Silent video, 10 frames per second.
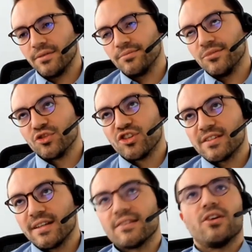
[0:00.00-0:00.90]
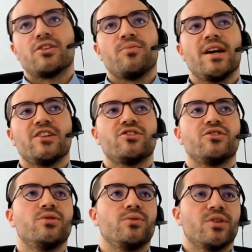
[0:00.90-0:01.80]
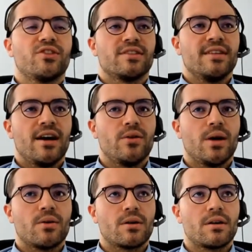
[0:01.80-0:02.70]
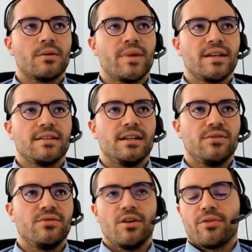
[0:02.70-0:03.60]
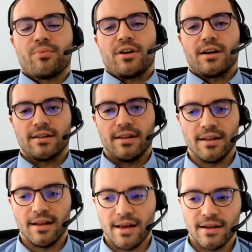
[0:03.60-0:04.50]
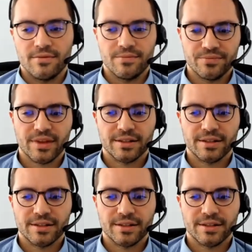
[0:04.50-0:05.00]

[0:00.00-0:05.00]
logistics automation to it, which is now our basically fourth product in the line.